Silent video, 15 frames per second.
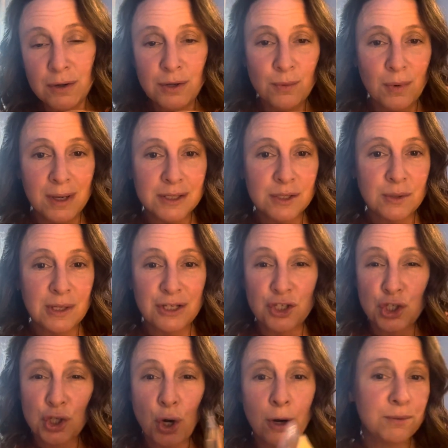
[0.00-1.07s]
You want to, it's
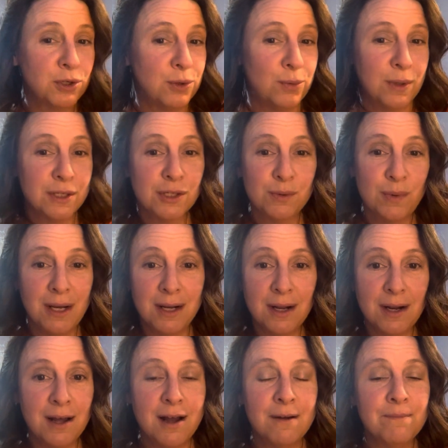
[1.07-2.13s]
sharp, so you want to sweeten it
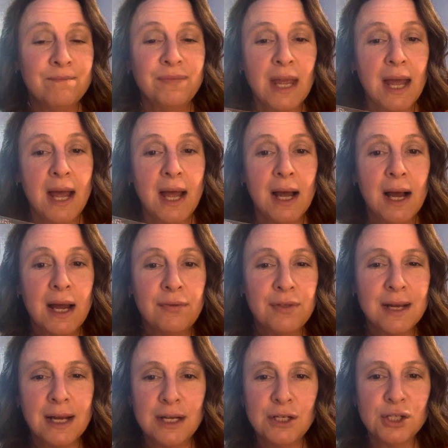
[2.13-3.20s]
up. I
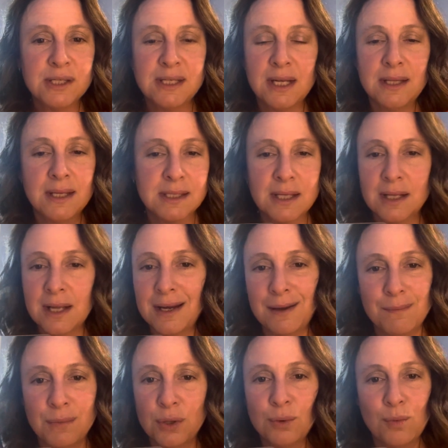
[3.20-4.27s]
think I just did this in like a
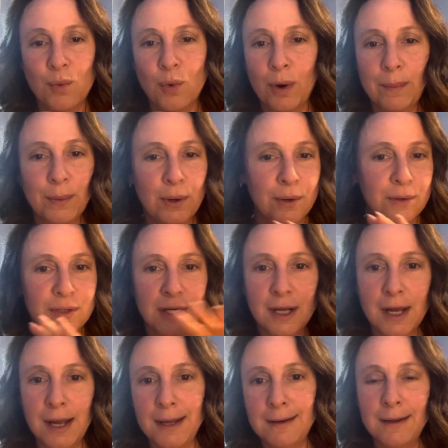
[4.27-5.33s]
middle warmer to
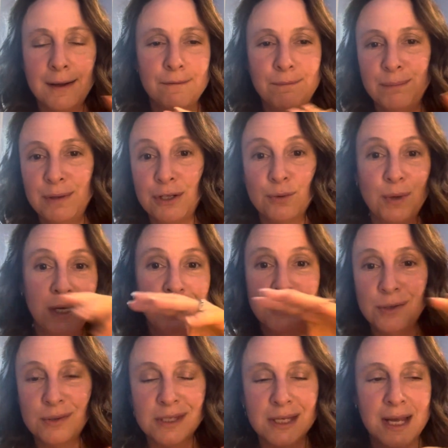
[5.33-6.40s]
kind of between
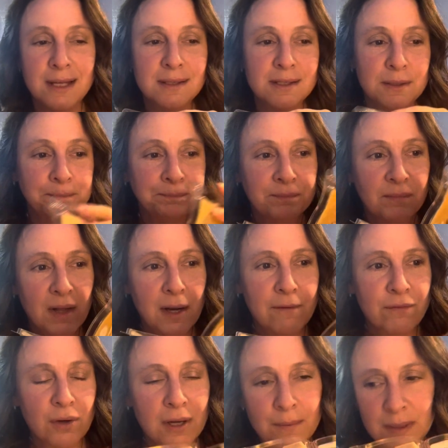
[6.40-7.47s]
two scents. And I
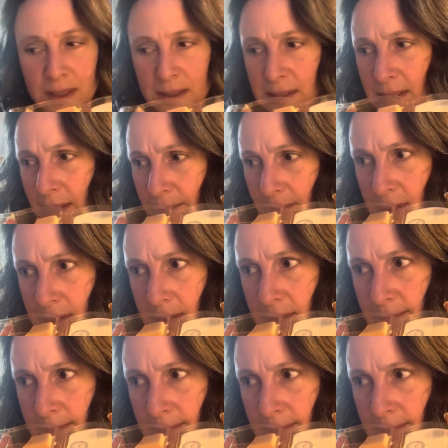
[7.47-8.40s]
forget what the scent was.